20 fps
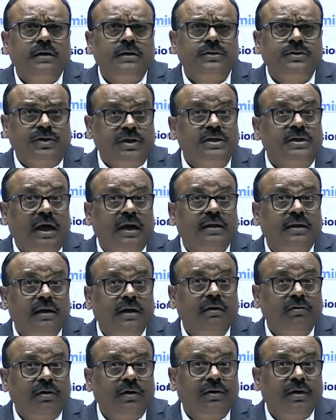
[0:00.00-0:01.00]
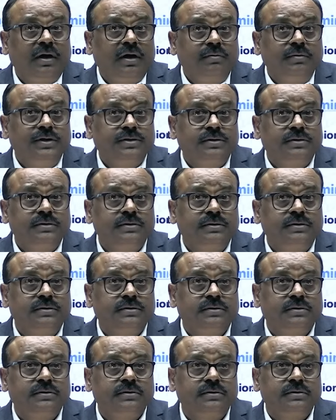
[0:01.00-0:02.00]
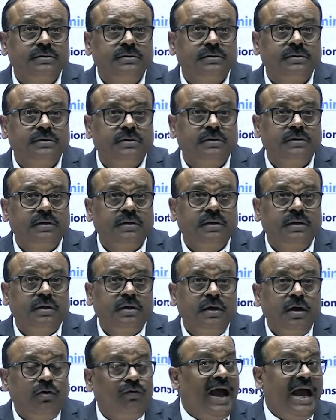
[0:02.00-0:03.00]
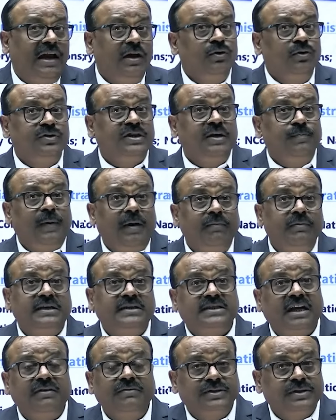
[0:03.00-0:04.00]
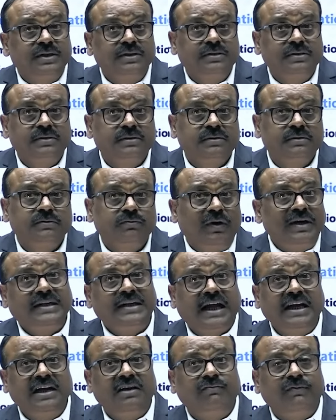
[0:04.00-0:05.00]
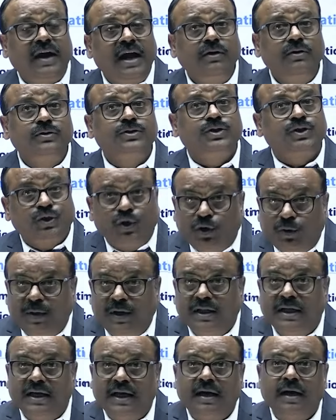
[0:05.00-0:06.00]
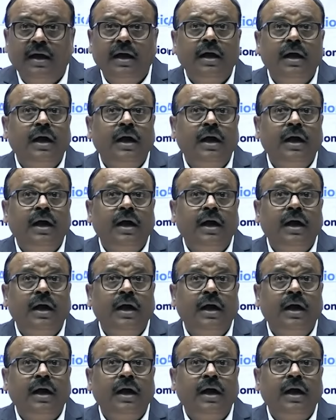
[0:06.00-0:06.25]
these are the regulatory commissions. Values in public services, what kind of values should be there,